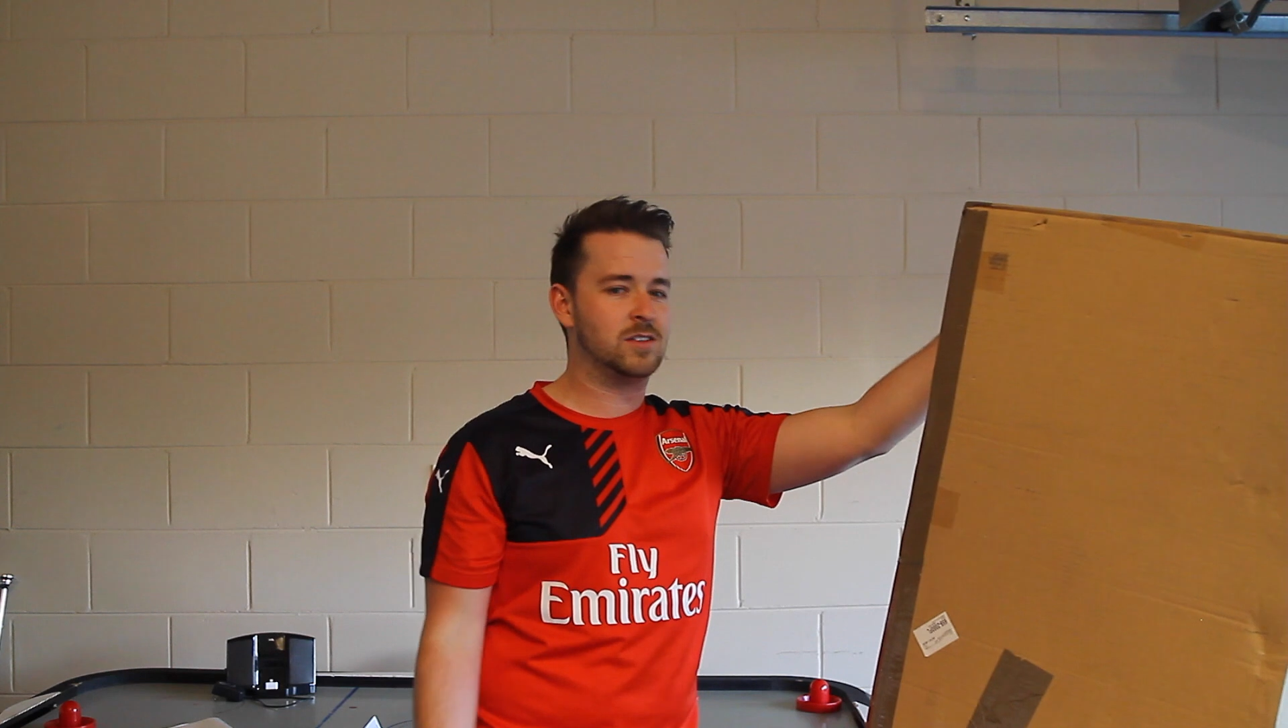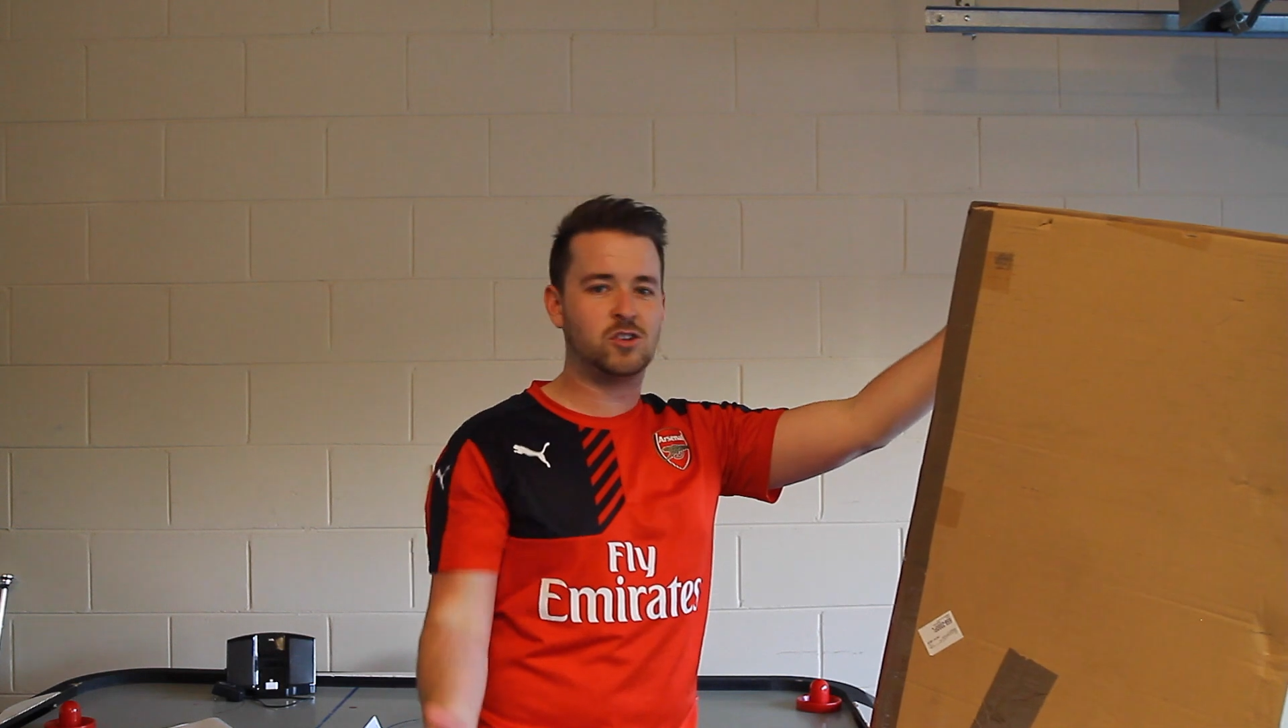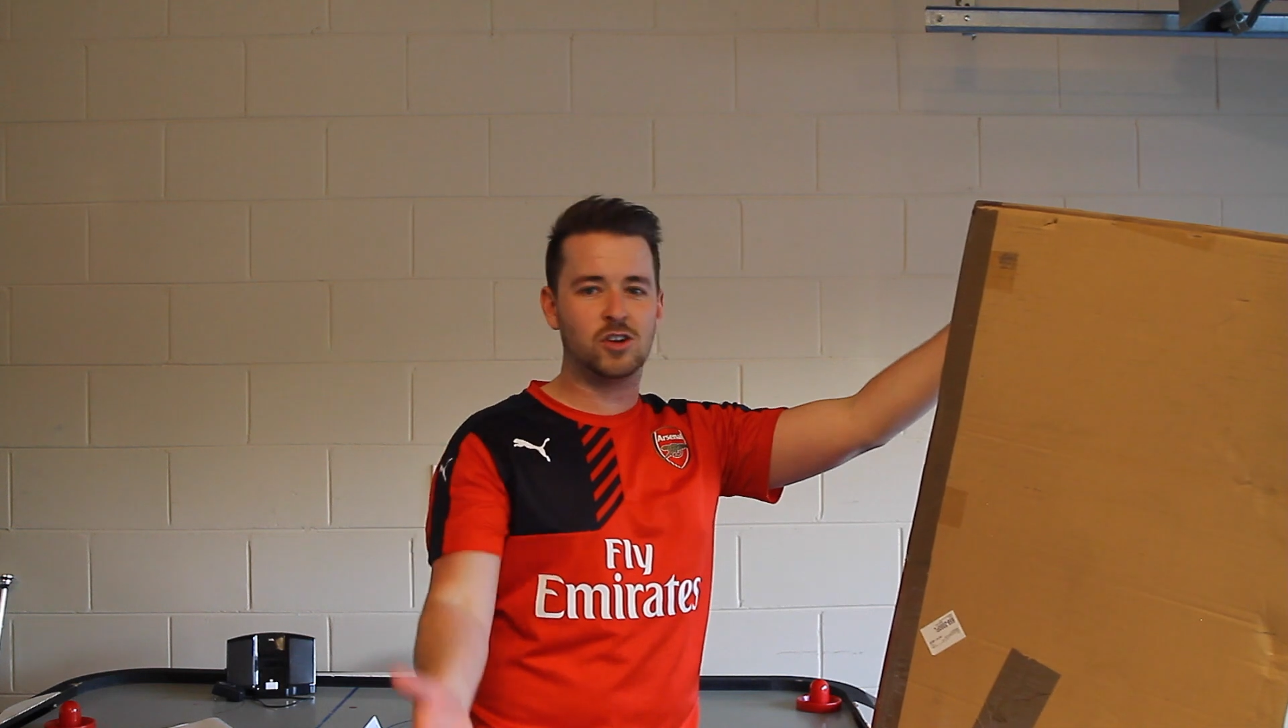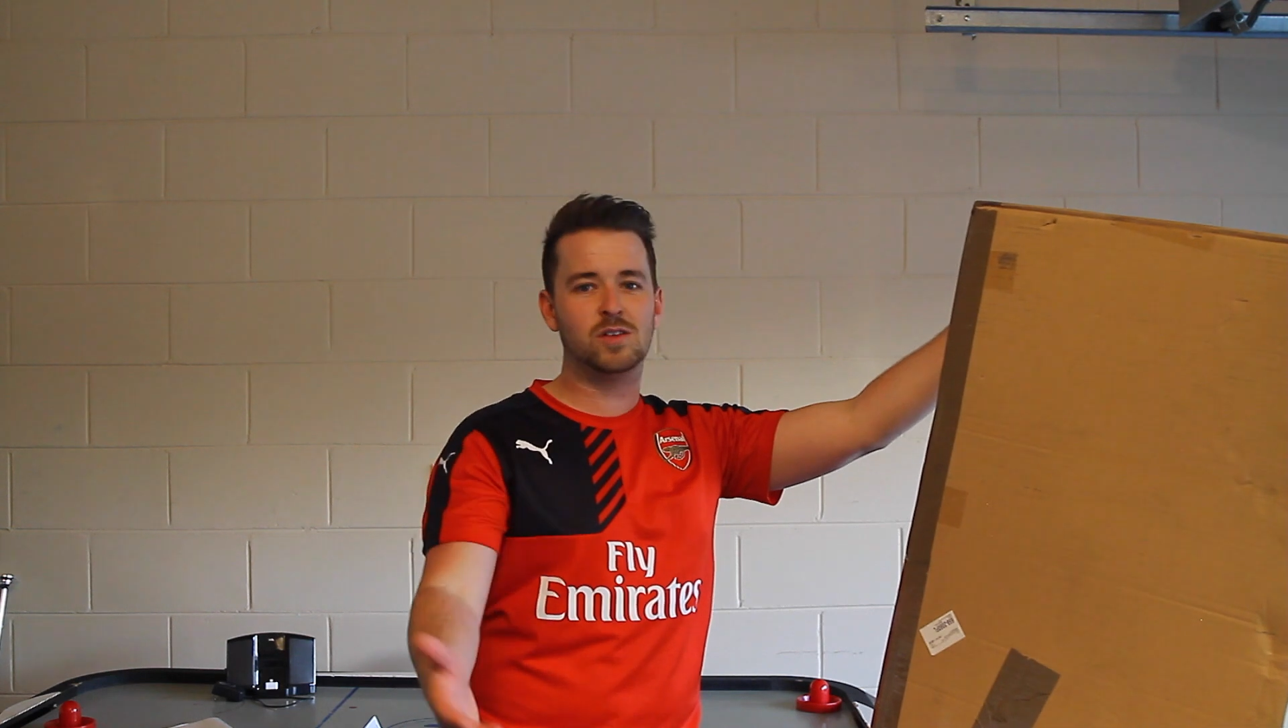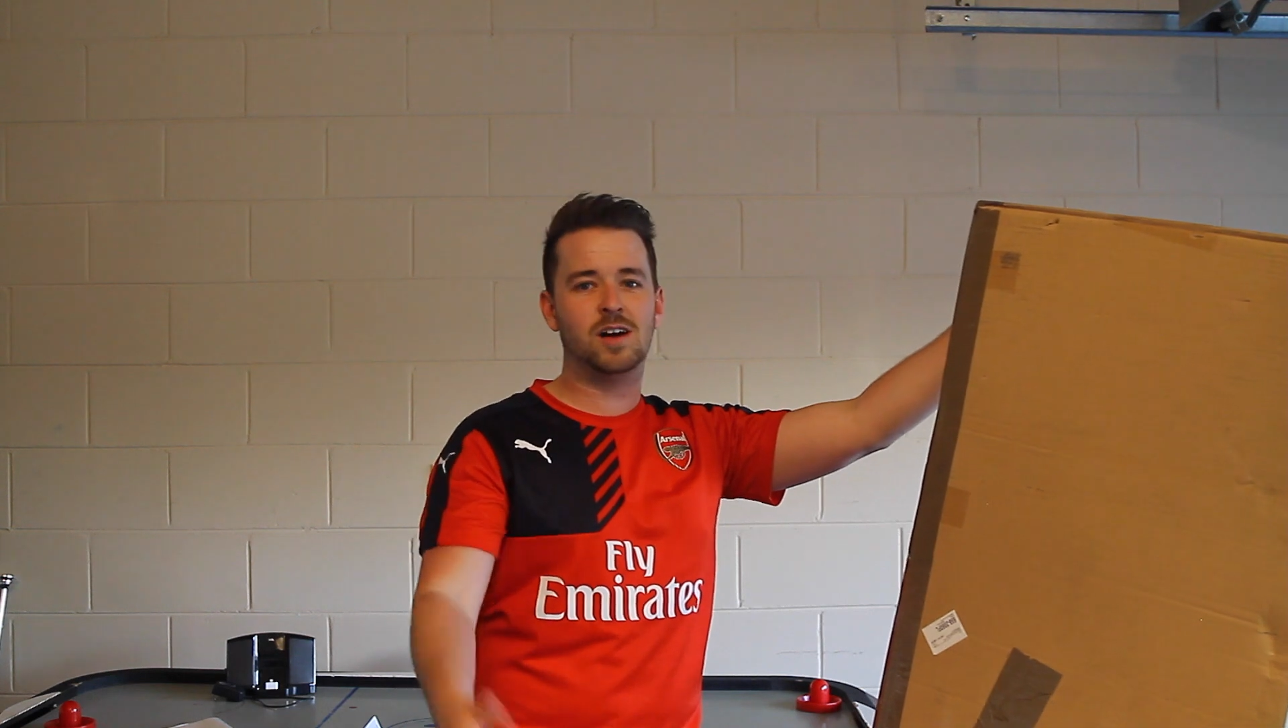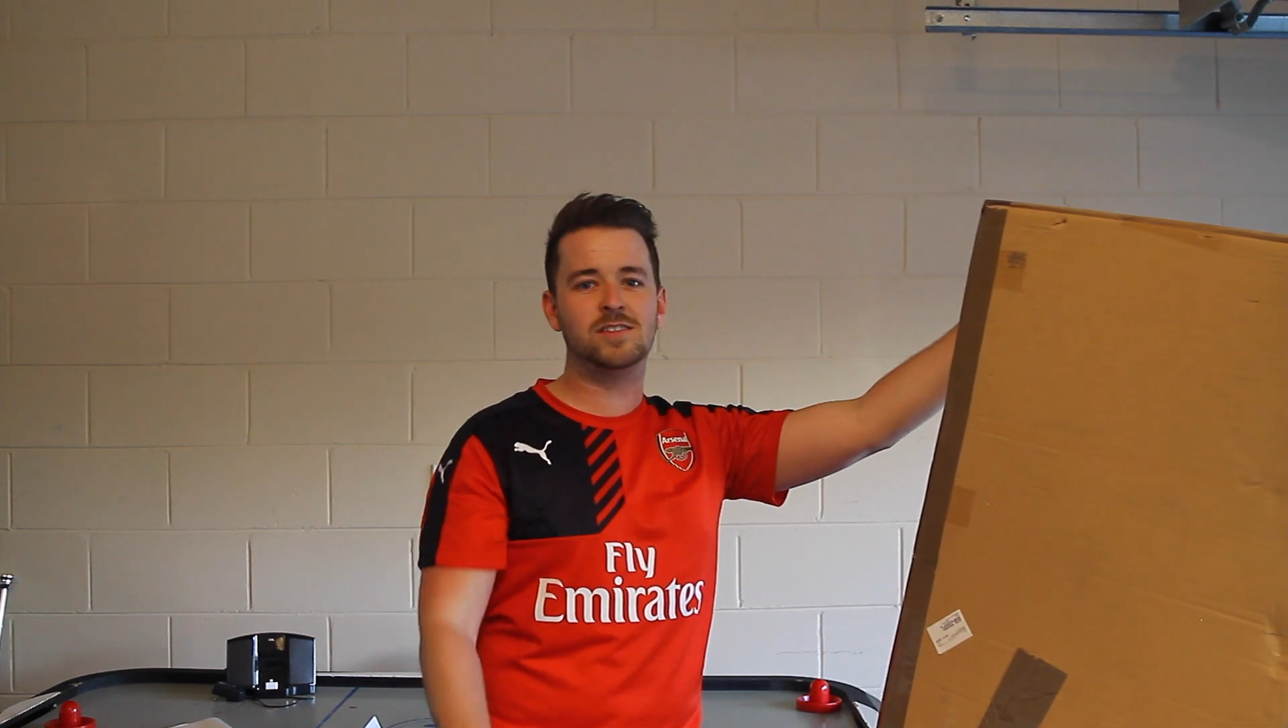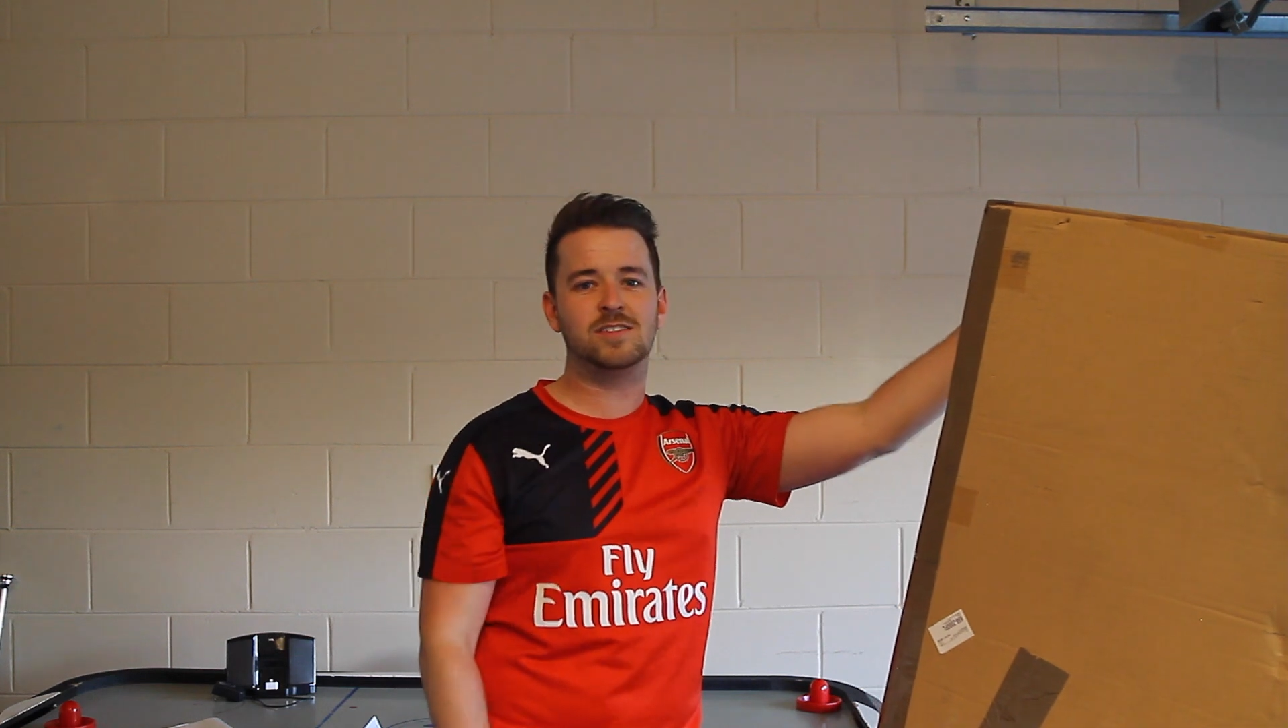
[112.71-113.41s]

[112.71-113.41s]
to show you guys